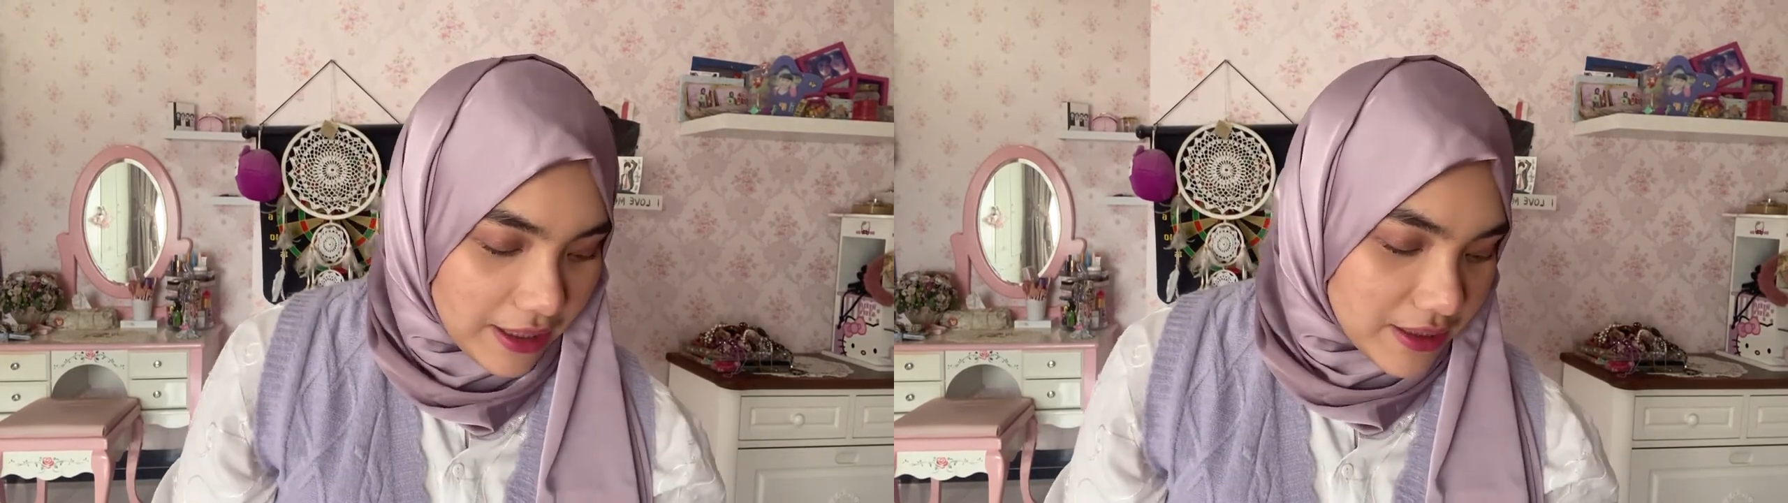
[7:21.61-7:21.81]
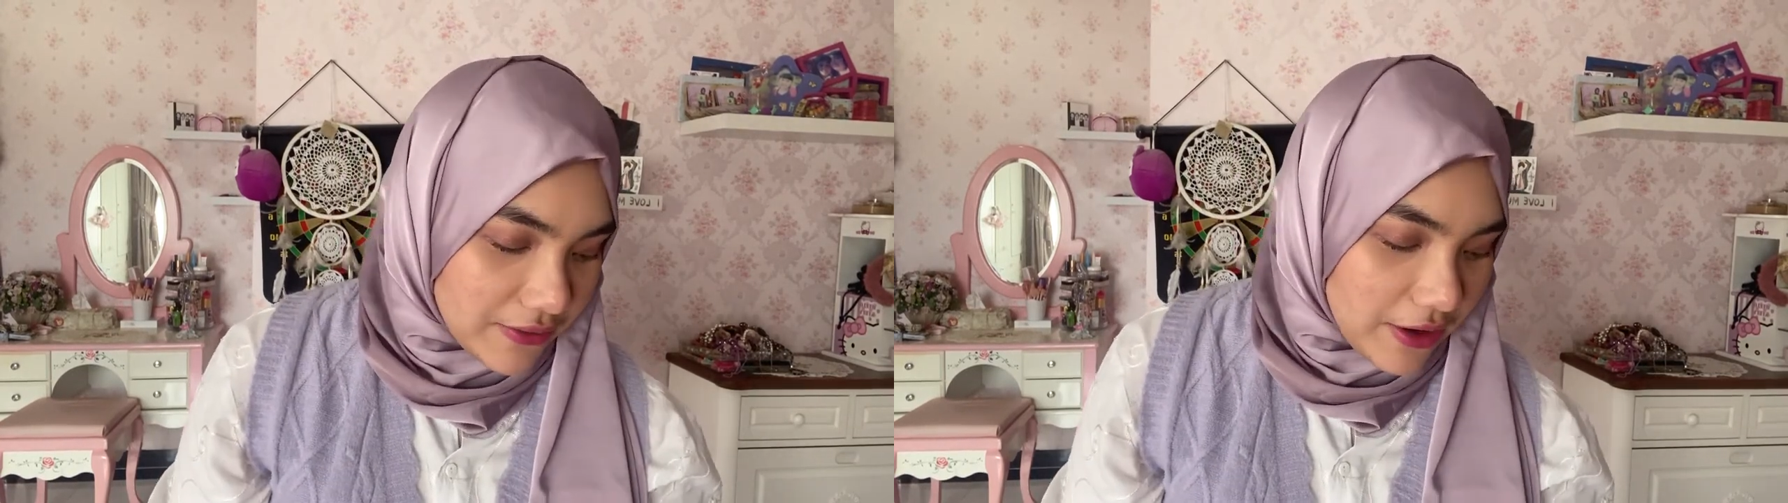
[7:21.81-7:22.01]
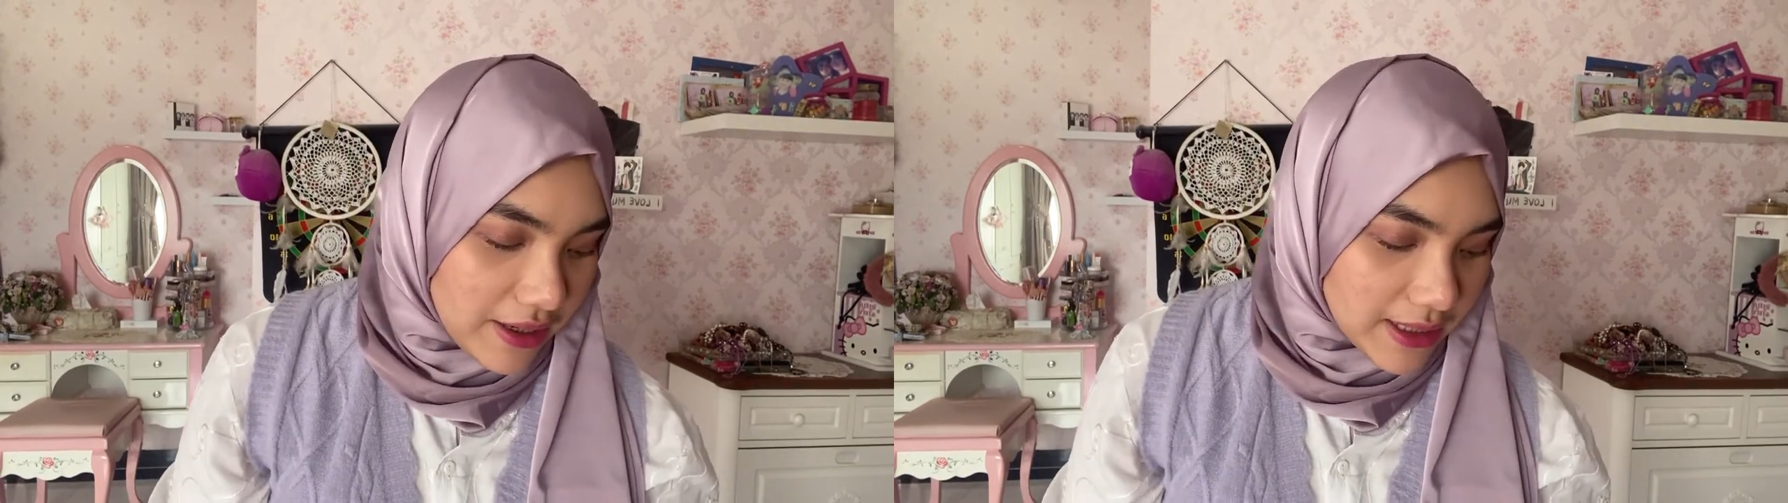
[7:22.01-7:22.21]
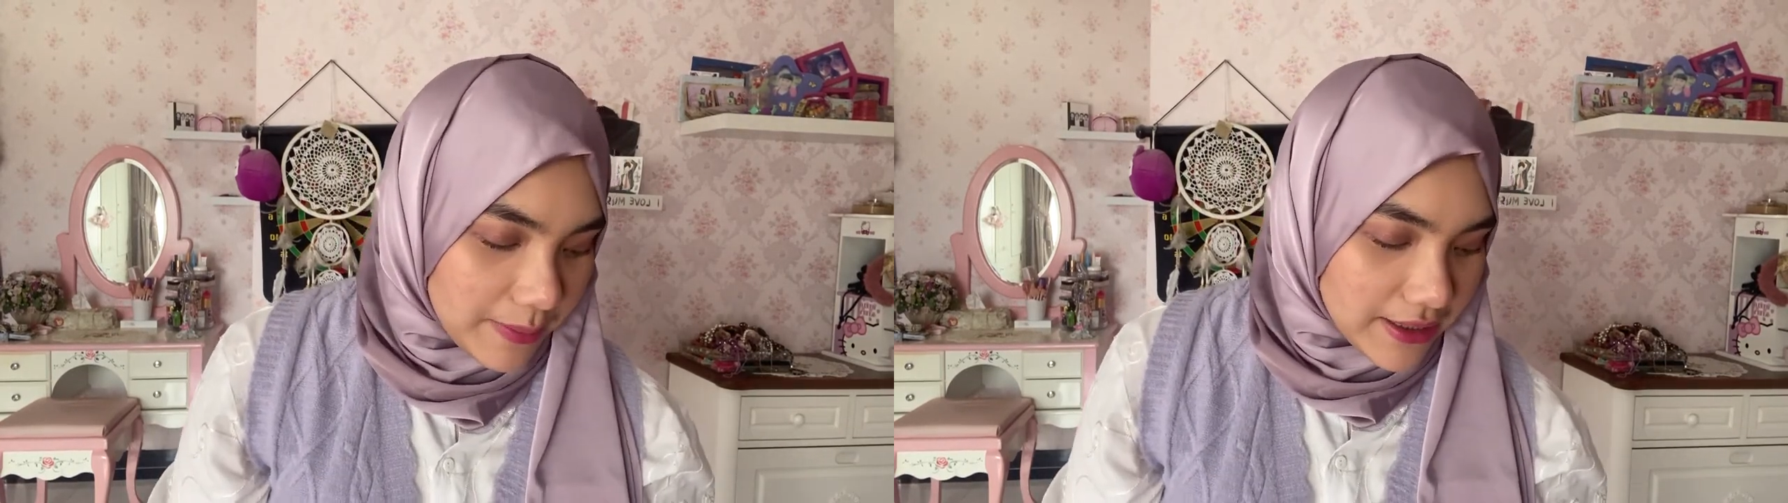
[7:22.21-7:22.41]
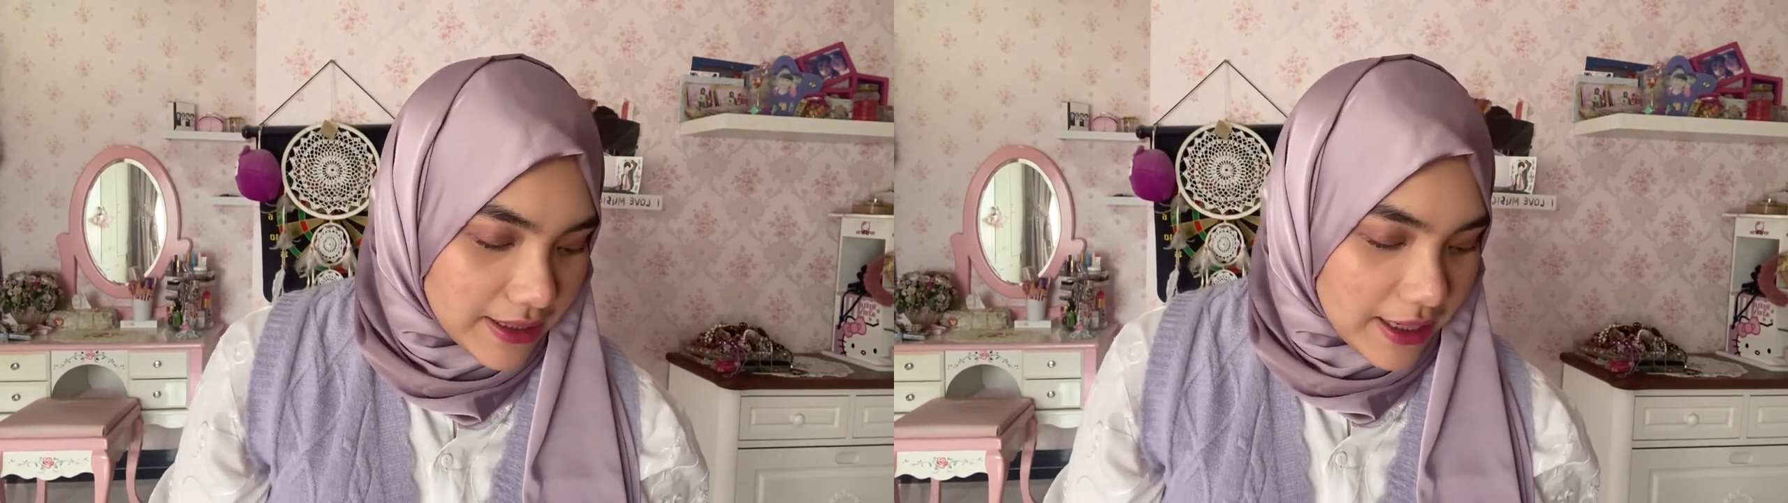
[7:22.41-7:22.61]
it is very
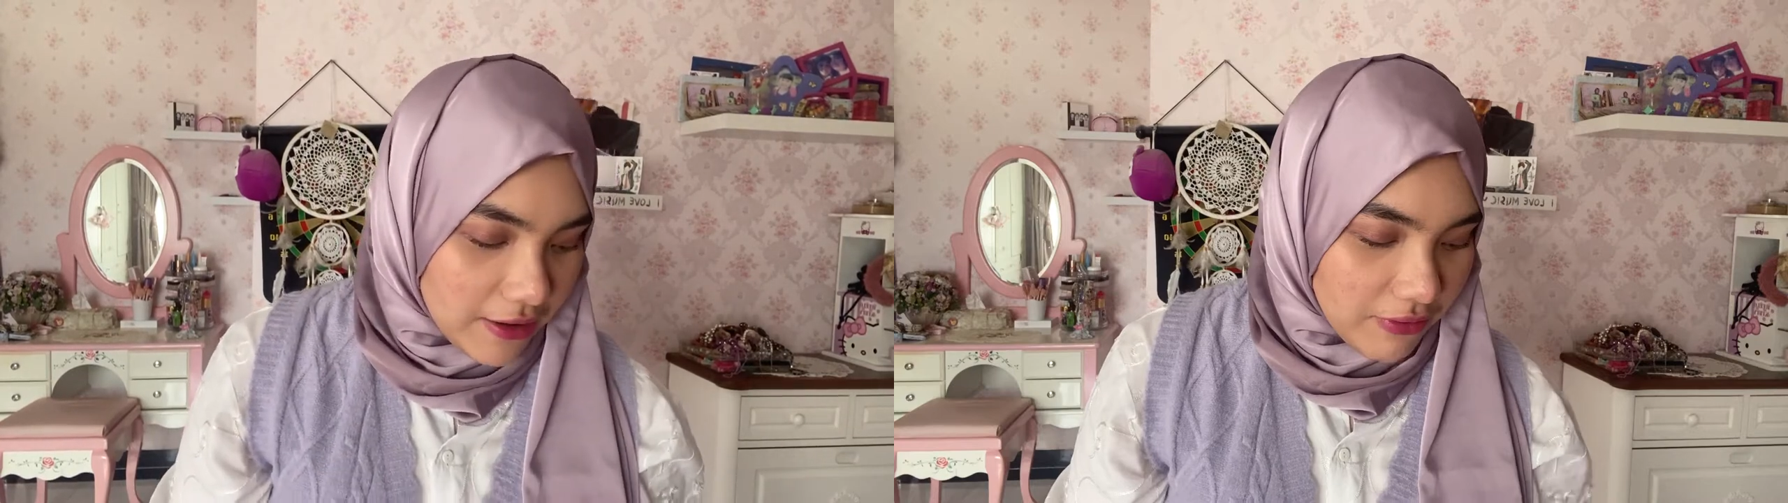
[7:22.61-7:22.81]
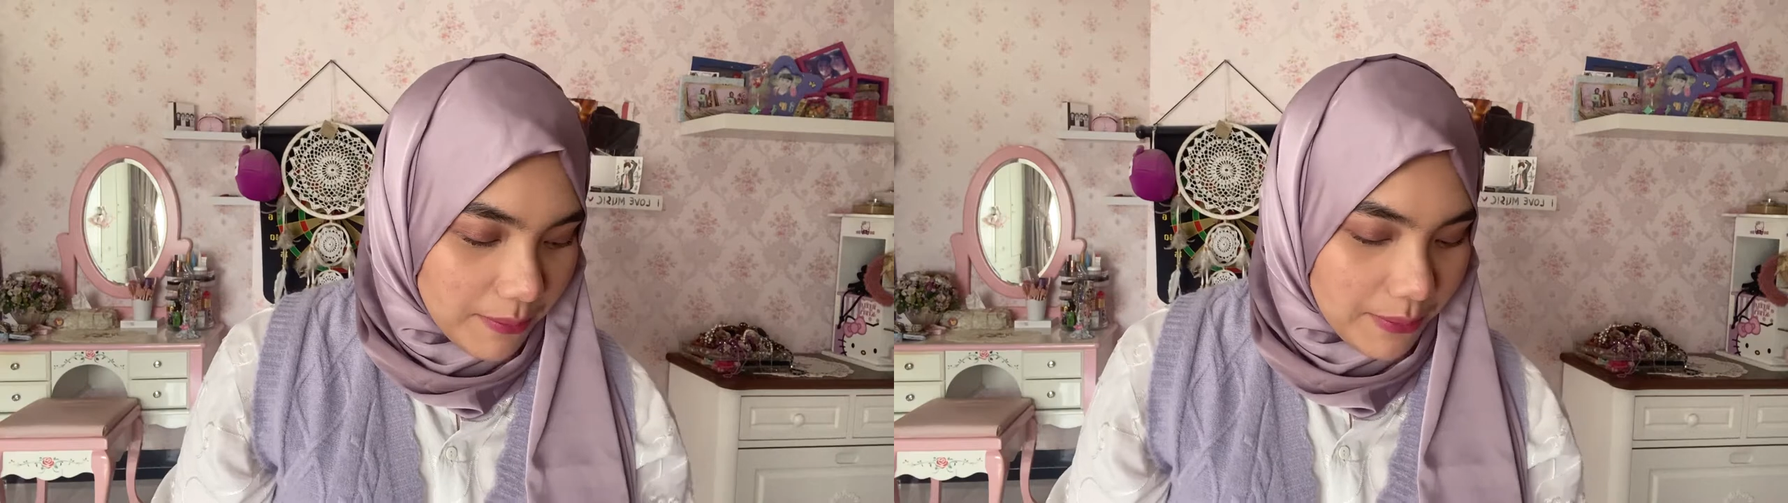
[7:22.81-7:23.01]
expensive.